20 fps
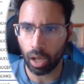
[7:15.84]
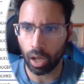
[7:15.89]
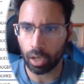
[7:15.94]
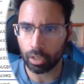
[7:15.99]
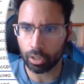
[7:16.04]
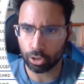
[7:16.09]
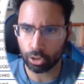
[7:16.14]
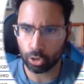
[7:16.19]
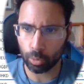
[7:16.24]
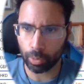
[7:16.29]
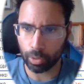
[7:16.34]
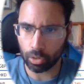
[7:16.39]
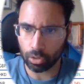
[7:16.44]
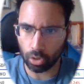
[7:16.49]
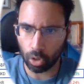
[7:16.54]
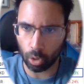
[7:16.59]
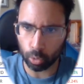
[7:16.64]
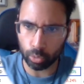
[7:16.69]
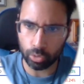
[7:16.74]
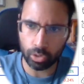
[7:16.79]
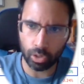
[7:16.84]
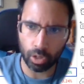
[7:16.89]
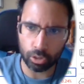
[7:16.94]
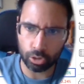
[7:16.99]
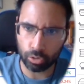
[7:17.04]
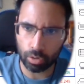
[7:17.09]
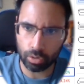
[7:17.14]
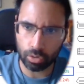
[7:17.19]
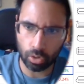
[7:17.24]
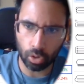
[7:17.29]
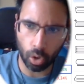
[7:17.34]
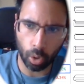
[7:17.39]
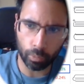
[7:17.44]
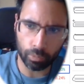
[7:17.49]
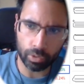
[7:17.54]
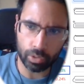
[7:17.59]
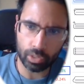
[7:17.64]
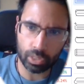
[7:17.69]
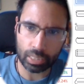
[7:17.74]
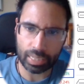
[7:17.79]
issue, because all those countries are
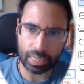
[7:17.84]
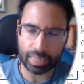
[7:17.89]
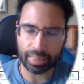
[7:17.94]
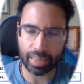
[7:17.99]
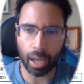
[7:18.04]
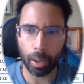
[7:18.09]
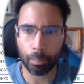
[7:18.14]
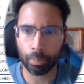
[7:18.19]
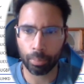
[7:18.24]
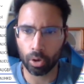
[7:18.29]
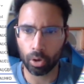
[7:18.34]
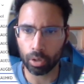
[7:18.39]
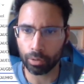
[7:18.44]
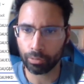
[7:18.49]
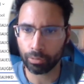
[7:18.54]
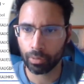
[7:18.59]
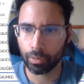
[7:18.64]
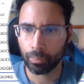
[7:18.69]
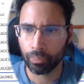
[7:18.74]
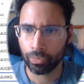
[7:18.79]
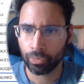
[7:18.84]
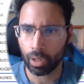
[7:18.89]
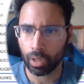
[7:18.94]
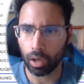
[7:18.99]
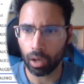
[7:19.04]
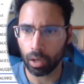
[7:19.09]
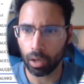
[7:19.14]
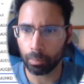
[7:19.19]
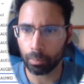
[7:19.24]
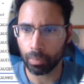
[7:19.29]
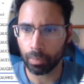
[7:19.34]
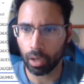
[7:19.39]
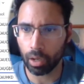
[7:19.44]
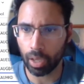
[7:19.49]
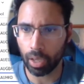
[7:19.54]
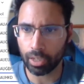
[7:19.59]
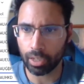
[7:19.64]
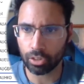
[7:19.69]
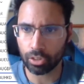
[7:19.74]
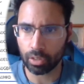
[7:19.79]
obviously in that part of
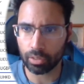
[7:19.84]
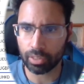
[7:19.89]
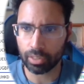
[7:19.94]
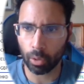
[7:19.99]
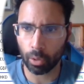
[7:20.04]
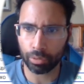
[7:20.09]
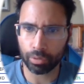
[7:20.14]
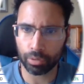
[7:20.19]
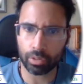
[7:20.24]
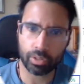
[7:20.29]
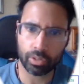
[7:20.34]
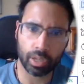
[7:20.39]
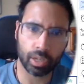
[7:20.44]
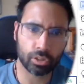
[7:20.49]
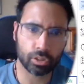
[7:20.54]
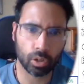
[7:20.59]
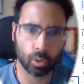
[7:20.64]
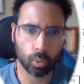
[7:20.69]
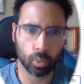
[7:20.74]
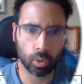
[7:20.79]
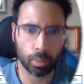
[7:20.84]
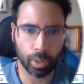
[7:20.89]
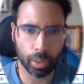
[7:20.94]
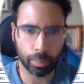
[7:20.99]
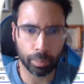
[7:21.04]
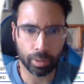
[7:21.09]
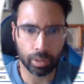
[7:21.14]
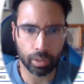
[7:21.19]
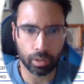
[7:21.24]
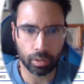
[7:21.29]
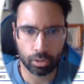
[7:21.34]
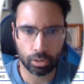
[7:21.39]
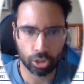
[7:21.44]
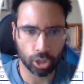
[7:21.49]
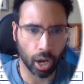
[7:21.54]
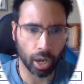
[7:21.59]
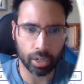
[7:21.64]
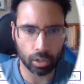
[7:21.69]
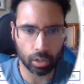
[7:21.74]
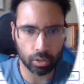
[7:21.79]
Asia and Southeast Asia where maybe
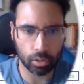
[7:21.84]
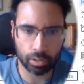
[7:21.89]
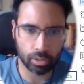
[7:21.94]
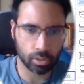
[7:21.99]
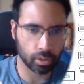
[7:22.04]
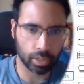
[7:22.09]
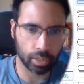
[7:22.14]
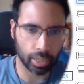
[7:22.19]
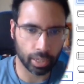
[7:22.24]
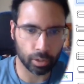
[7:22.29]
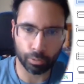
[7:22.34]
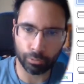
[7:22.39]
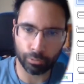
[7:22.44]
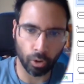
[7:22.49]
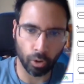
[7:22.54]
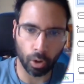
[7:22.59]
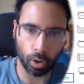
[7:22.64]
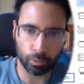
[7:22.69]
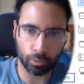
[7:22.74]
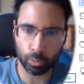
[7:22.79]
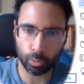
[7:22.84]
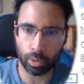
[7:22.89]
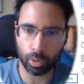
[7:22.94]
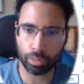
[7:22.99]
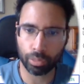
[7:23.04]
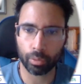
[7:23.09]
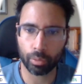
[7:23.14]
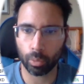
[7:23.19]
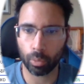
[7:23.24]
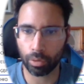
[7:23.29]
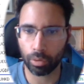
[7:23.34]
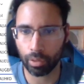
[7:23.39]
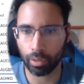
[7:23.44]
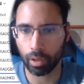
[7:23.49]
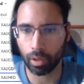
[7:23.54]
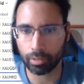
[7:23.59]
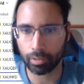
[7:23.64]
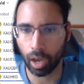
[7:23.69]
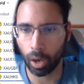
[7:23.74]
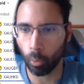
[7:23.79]
China is going to get involved with
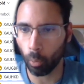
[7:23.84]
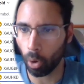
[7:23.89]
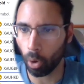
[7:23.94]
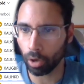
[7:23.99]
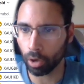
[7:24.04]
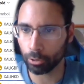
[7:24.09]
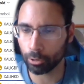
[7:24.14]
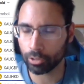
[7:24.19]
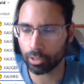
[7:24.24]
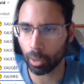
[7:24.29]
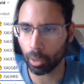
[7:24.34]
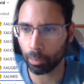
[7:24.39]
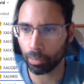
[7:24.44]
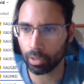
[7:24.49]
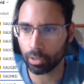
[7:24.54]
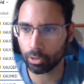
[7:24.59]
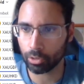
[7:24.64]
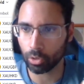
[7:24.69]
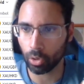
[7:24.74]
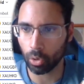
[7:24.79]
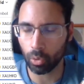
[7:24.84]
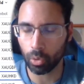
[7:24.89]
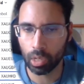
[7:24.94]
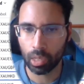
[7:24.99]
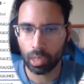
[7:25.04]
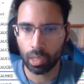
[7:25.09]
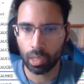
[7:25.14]
Taiwan or something. So,